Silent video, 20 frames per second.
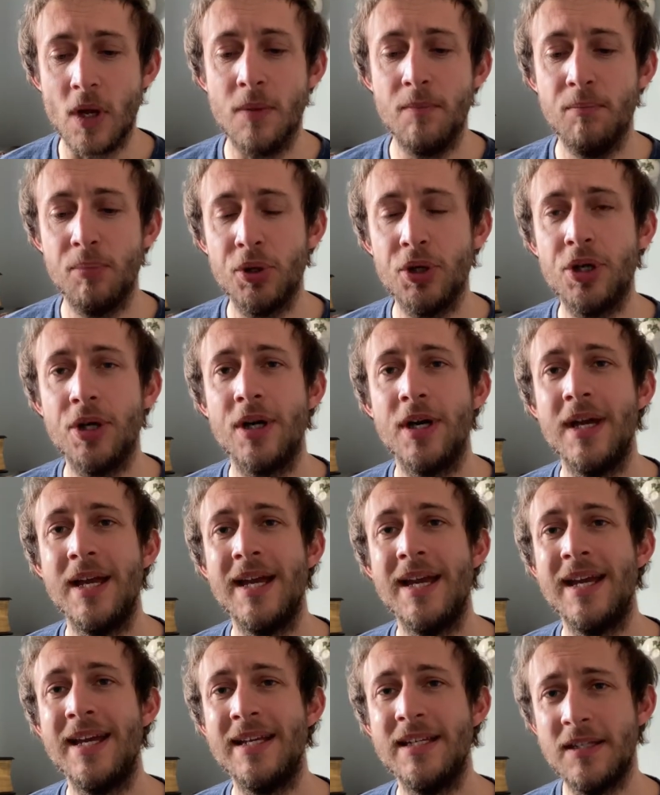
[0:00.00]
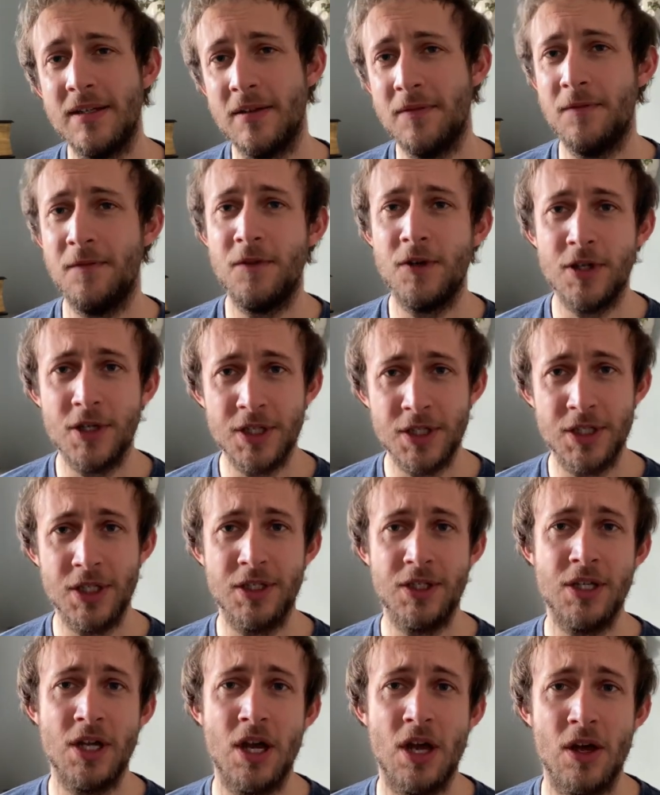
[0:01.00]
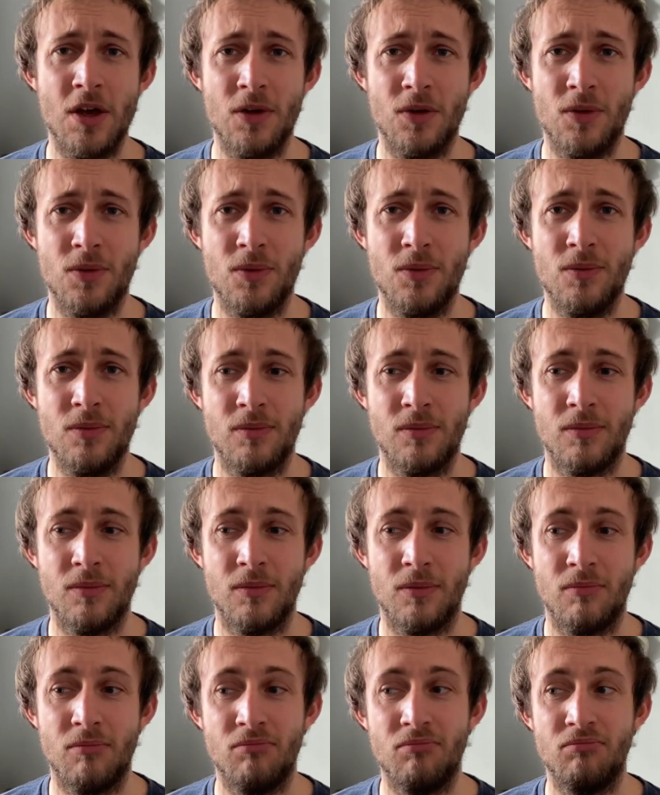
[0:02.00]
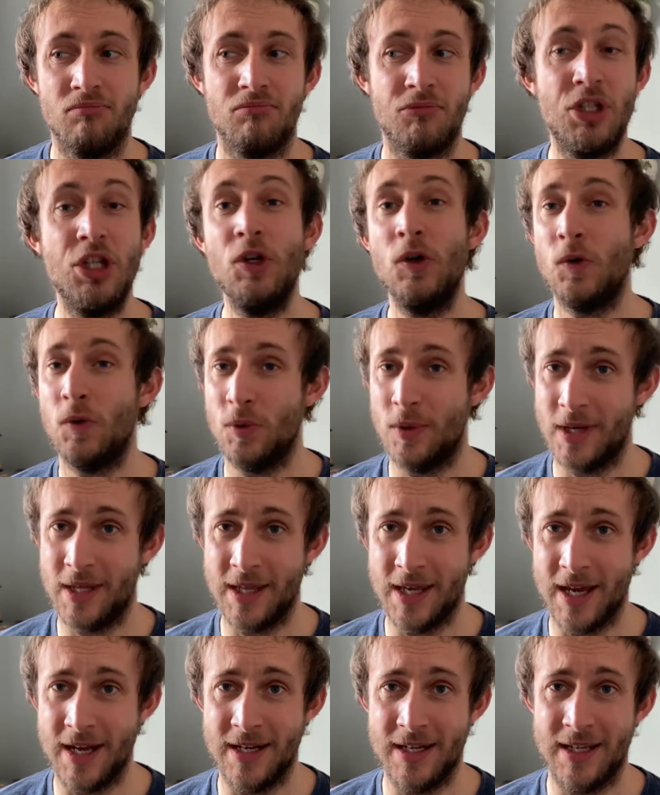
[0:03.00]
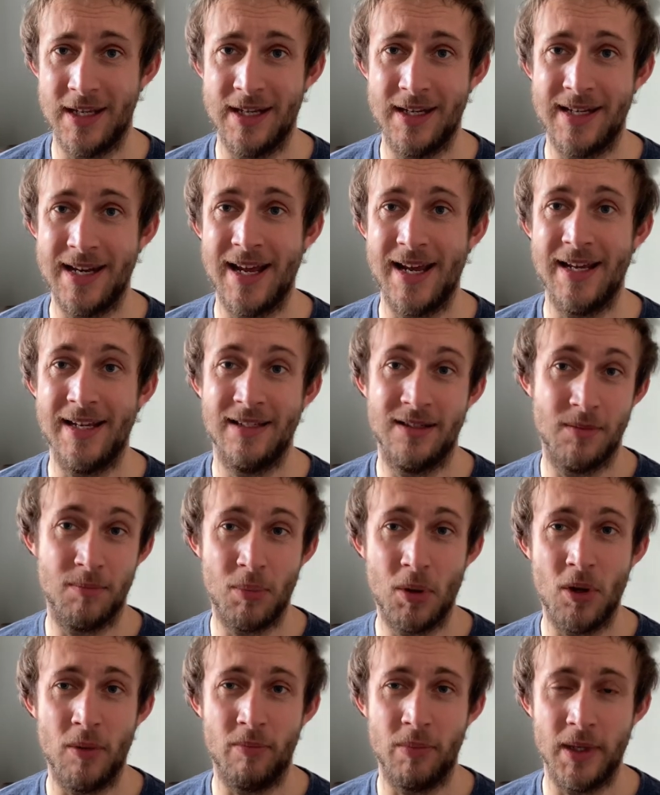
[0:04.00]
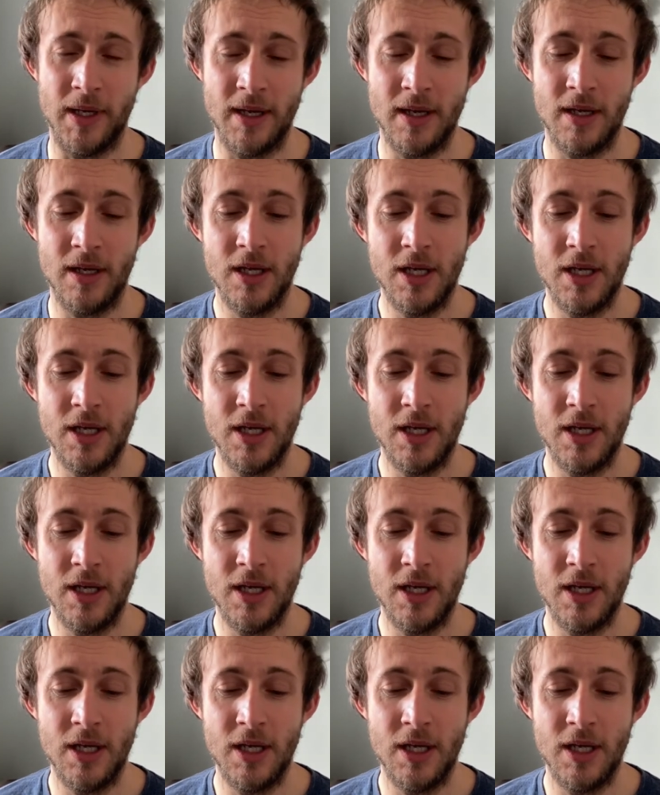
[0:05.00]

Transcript: but it's a versatile tool at the end of the day is a poppet.